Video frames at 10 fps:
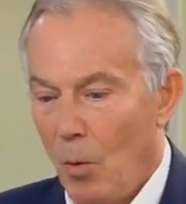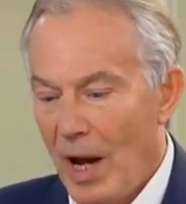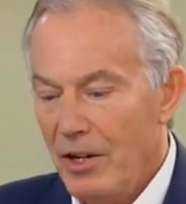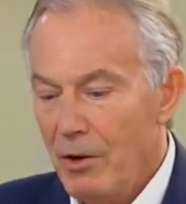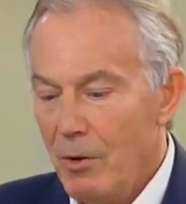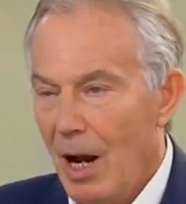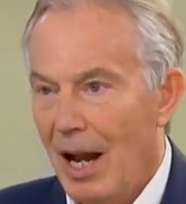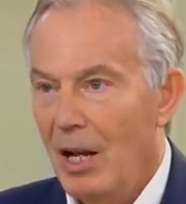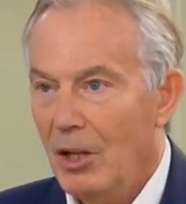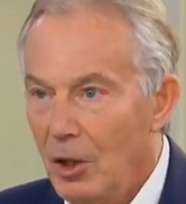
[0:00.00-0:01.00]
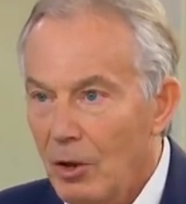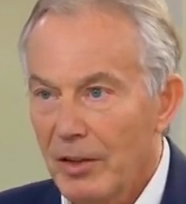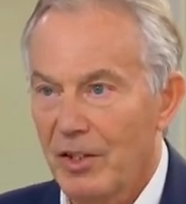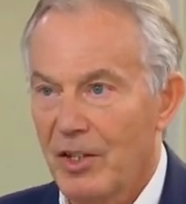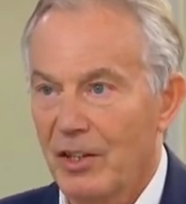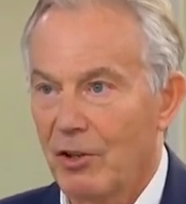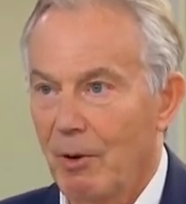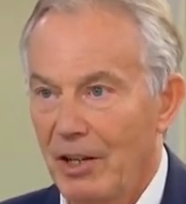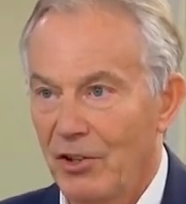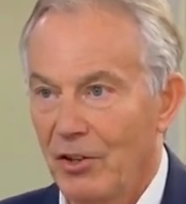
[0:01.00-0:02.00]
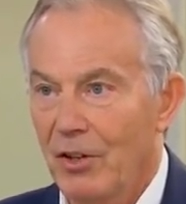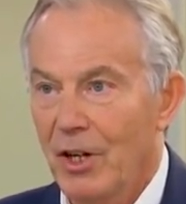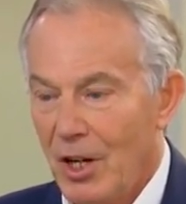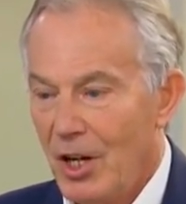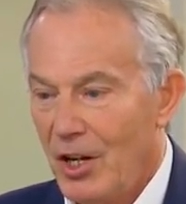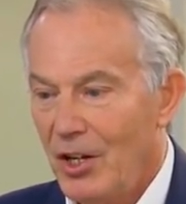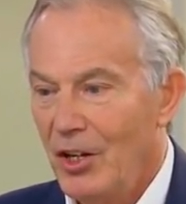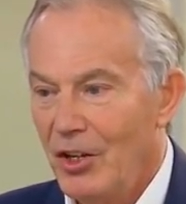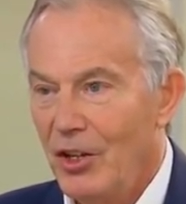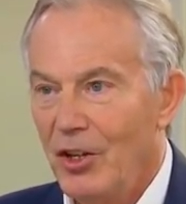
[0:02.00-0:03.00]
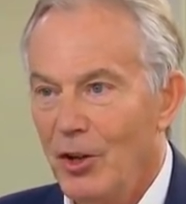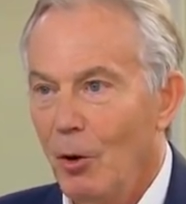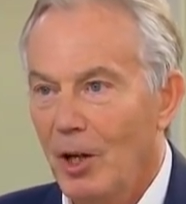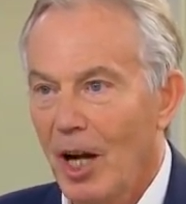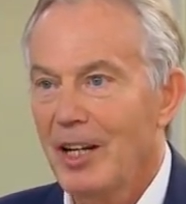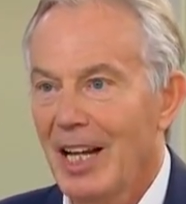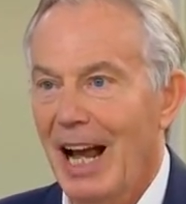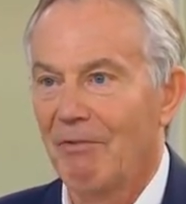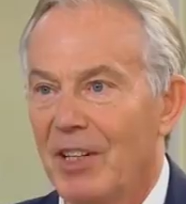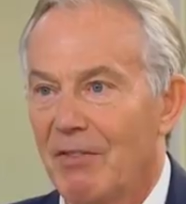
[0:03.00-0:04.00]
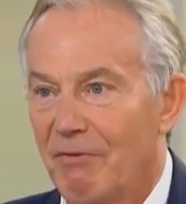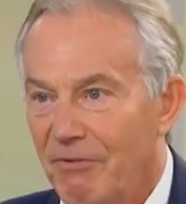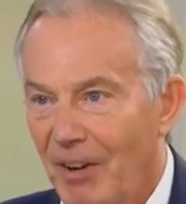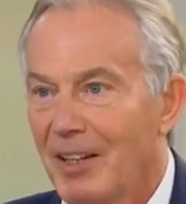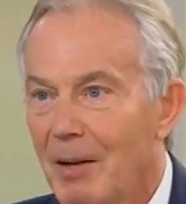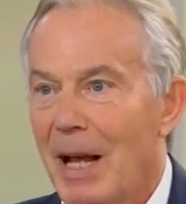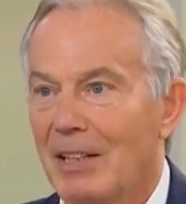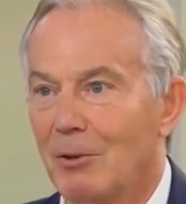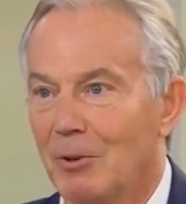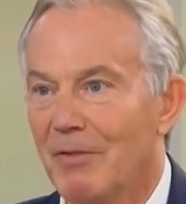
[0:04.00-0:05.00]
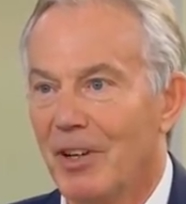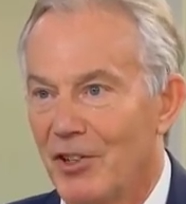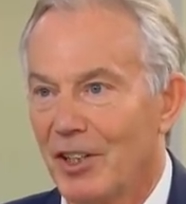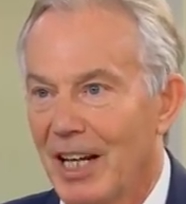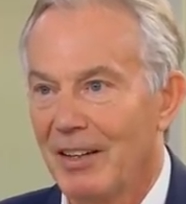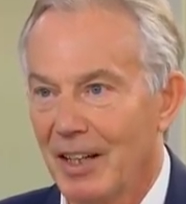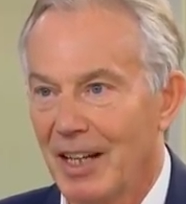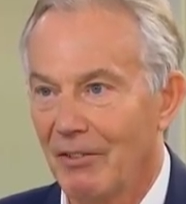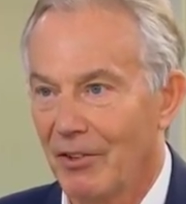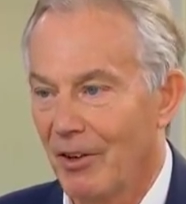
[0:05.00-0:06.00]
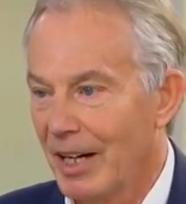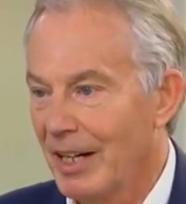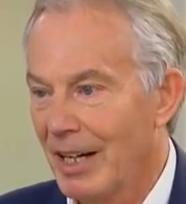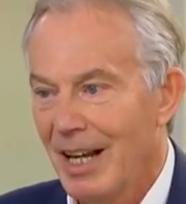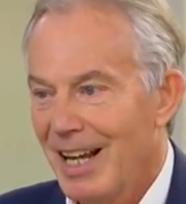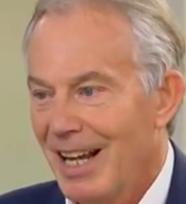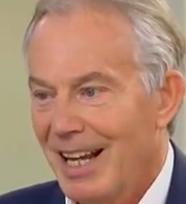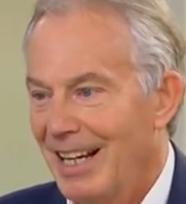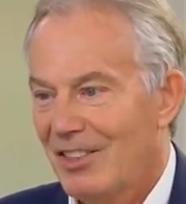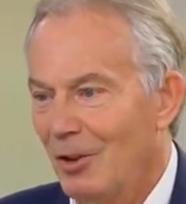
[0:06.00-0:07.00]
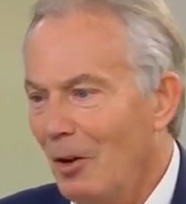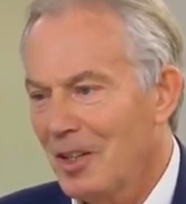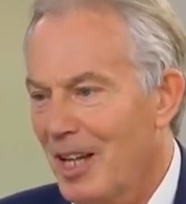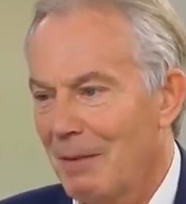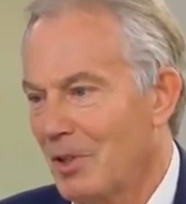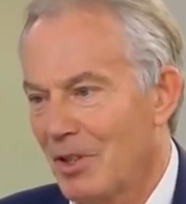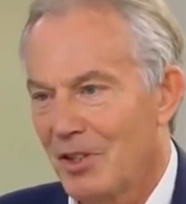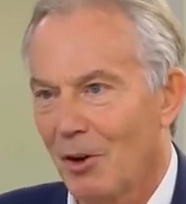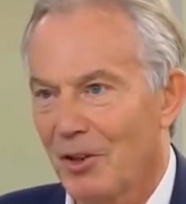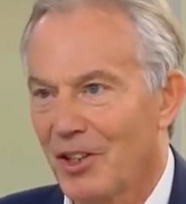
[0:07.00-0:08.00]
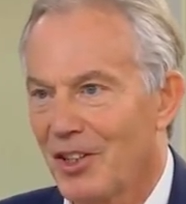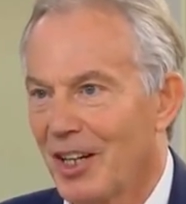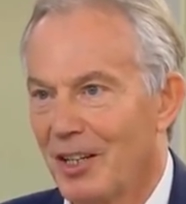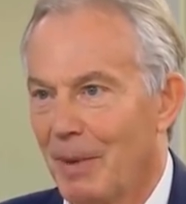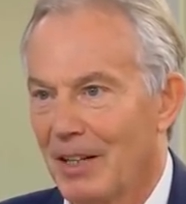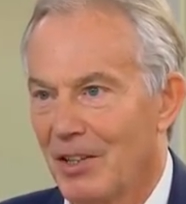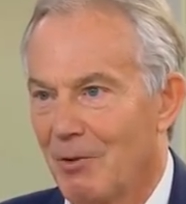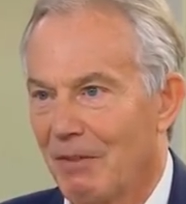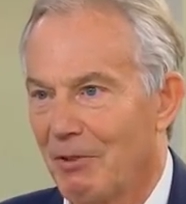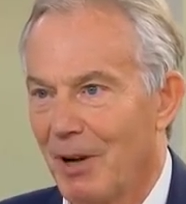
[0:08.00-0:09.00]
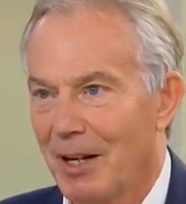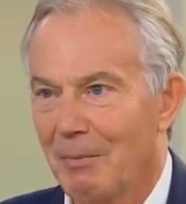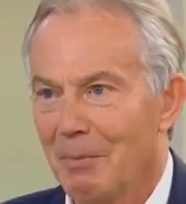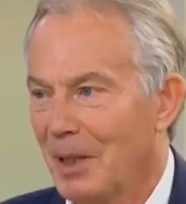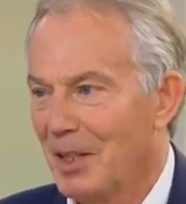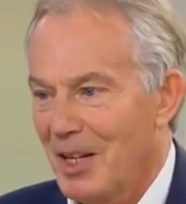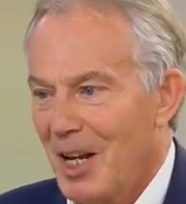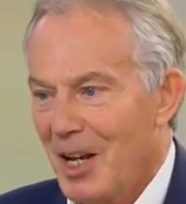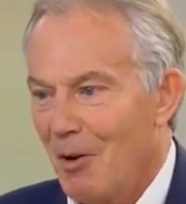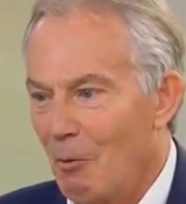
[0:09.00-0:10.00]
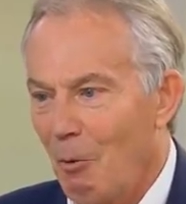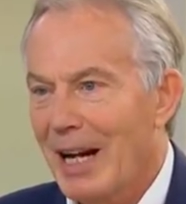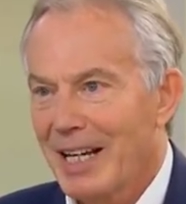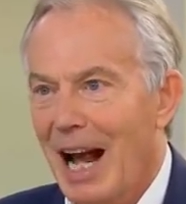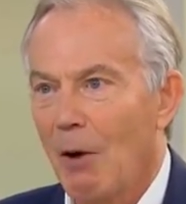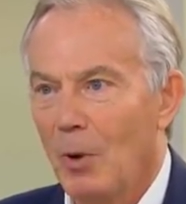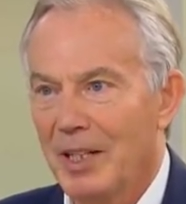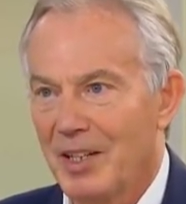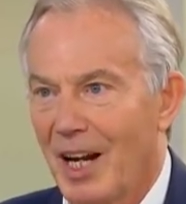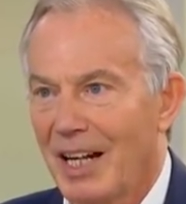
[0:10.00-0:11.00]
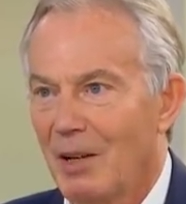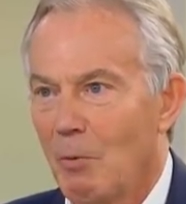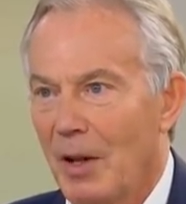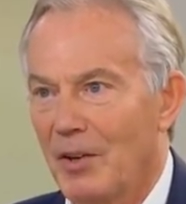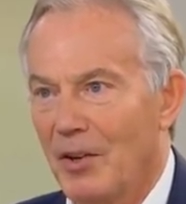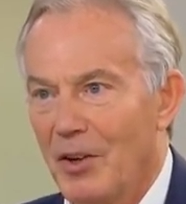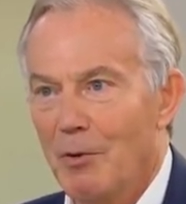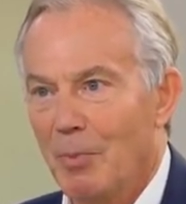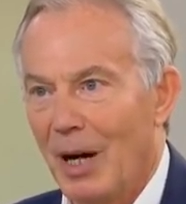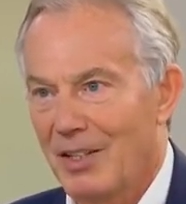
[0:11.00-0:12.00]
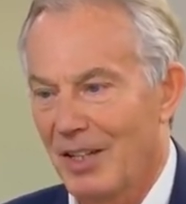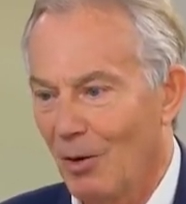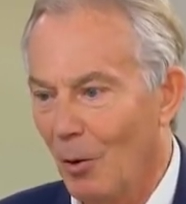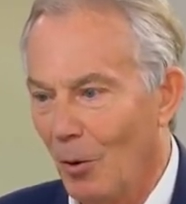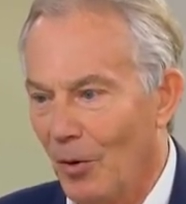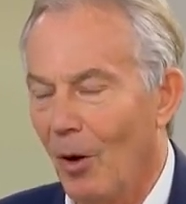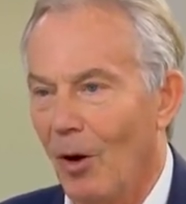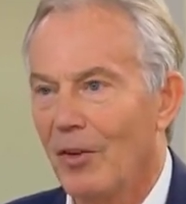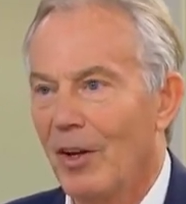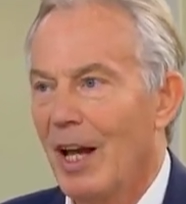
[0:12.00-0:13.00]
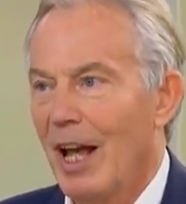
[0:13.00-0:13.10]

when you look at the situation, you're going to this fundamental division in the country. It's not the same as the Scottish independence referendum, because right now we're deciding whether to do Brexit or not.